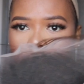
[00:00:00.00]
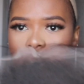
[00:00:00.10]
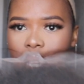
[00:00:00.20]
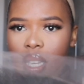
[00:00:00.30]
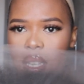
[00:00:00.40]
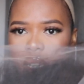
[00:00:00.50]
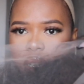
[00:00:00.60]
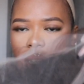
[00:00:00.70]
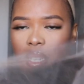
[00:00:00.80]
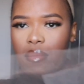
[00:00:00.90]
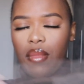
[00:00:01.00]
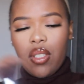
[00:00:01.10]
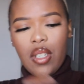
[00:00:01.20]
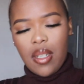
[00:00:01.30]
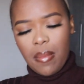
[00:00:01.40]
and I'm just
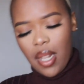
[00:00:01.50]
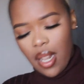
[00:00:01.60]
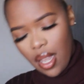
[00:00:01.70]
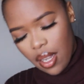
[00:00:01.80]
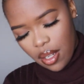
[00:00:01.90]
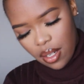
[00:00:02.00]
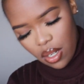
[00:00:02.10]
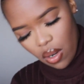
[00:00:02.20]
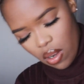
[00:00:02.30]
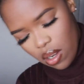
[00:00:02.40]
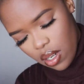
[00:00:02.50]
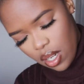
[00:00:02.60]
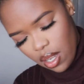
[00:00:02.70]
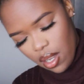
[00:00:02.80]
gonna apply it on